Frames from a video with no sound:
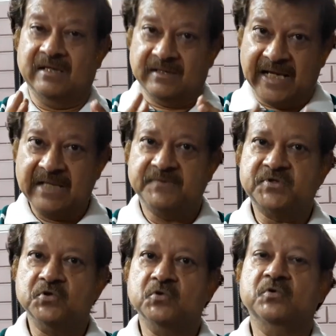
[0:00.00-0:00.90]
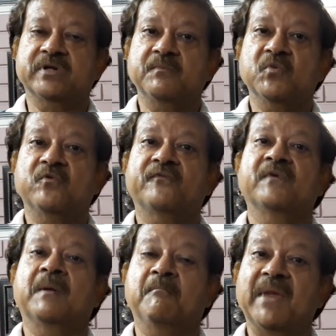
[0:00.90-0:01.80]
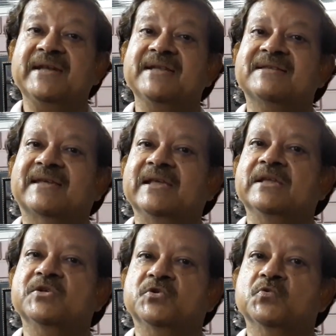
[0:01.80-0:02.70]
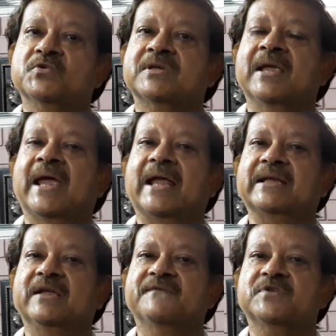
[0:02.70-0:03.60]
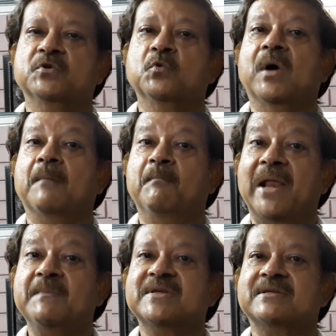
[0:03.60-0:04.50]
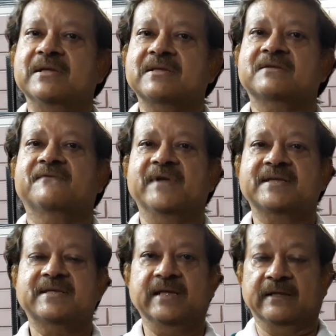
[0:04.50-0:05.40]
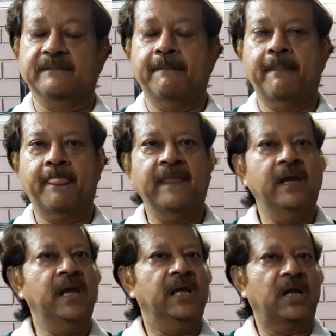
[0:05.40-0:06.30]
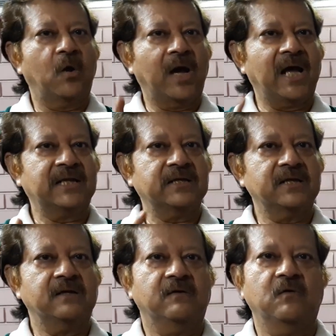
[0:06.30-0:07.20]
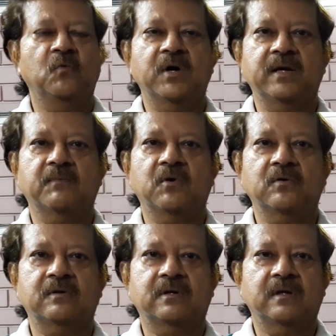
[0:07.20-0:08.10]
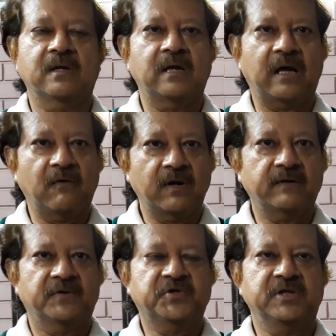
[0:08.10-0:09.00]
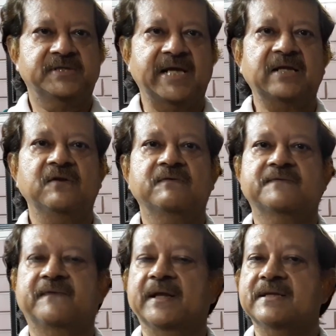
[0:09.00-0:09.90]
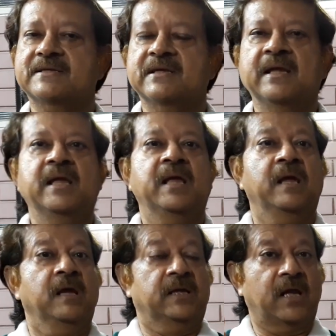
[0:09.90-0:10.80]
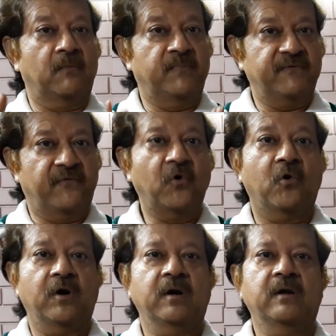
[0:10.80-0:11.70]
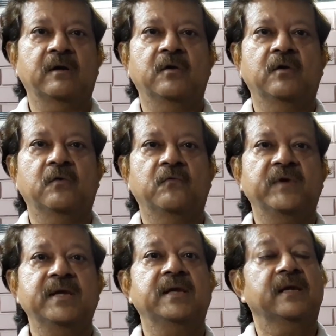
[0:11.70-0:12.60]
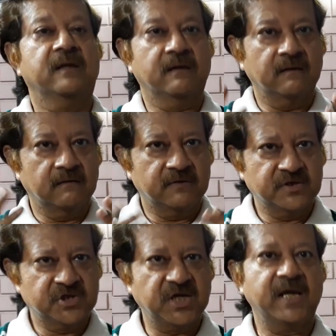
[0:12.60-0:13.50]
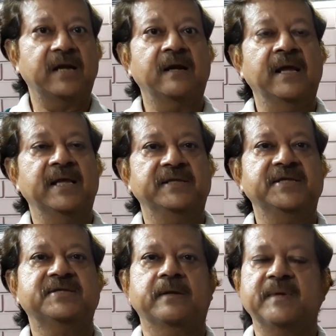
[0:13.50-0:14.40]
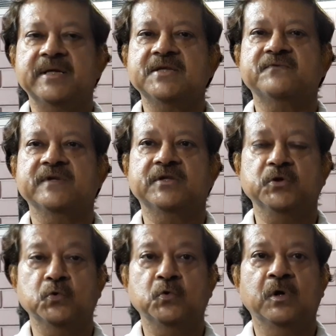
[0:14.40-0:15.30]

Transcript: helps to remove many skin issues and gives you a blemishless face skin. Now another word about our channel friends. Now before we share these remedies with you,